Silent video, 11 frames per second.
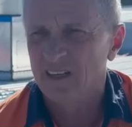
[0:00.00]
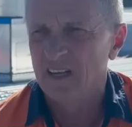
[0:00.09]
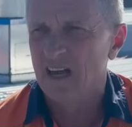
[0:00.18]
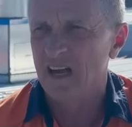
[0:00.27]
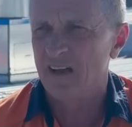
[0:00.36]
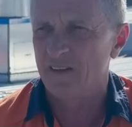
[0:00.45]

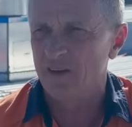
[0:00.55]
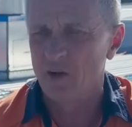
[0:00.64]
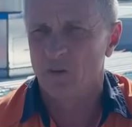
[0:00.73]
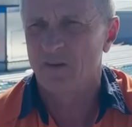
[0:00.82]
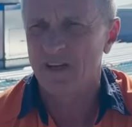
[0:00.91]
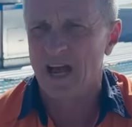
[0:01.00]
the
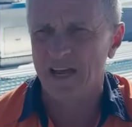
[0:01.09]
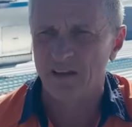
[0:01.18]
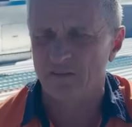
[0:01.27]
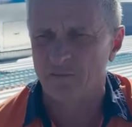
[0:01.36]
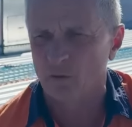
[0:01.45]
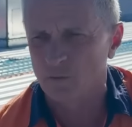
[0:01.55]
newest
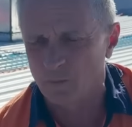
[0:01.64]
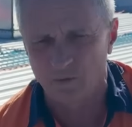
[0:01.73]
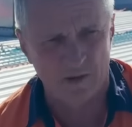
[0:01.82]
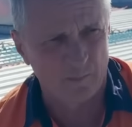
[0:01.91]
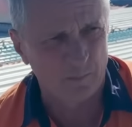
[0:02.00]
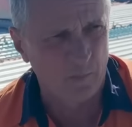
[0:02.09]
AS
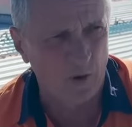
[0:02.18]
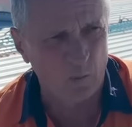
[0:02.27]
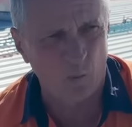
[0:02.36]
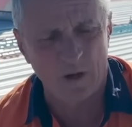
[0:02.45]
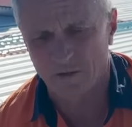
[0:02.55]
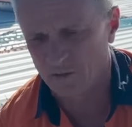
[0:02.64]
4777.1